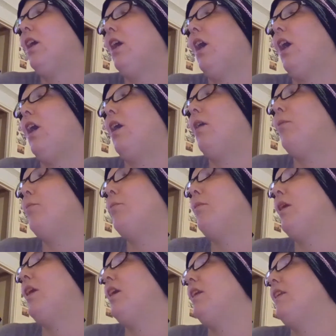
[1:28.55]

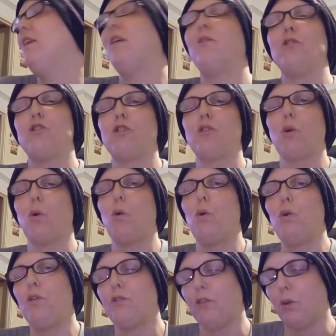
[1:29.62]
and they were just
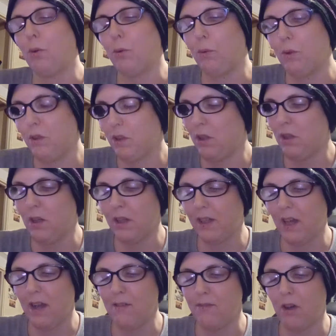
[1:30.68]
awful, and I
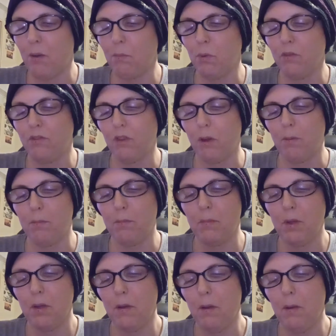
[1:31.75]
gave up with them.
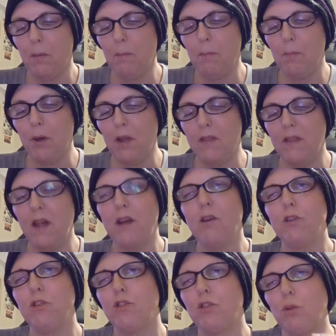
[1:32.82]
But then I
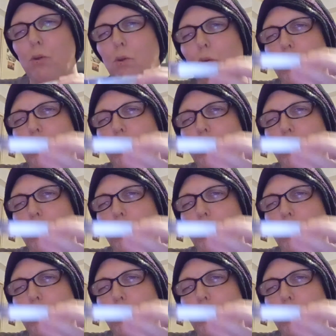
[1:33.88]
saw